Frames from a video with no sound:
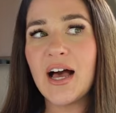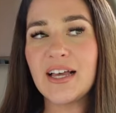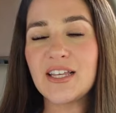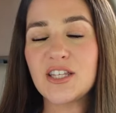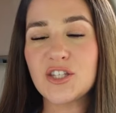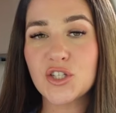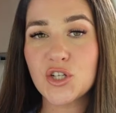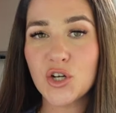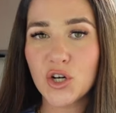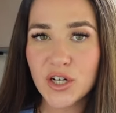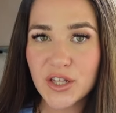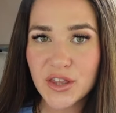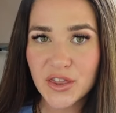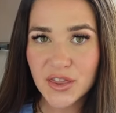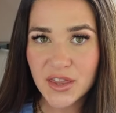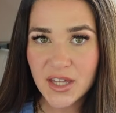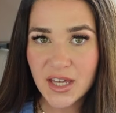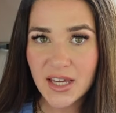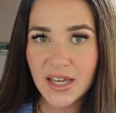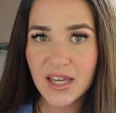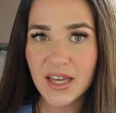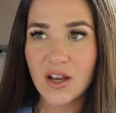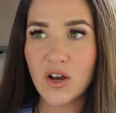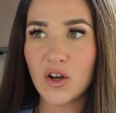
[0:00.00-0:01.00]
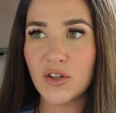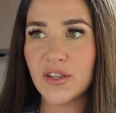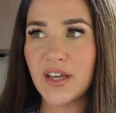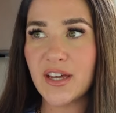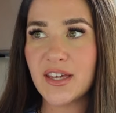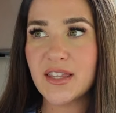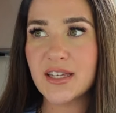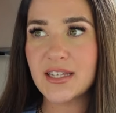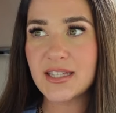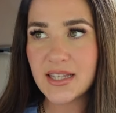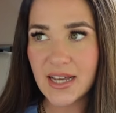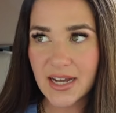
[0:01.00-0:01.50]
I started thinking on
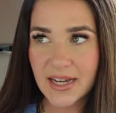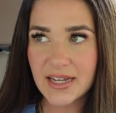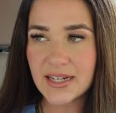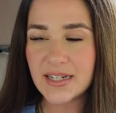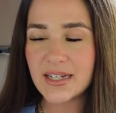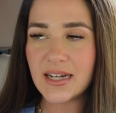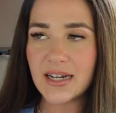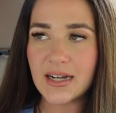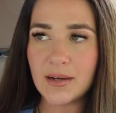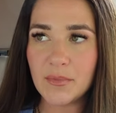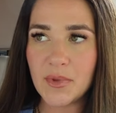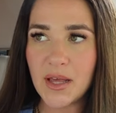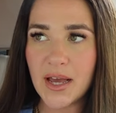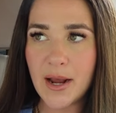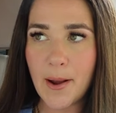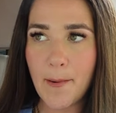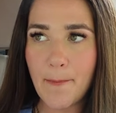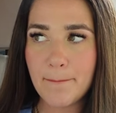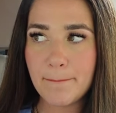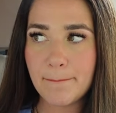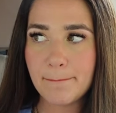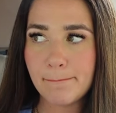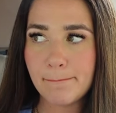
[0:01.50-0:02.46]
like the second day, I'm like,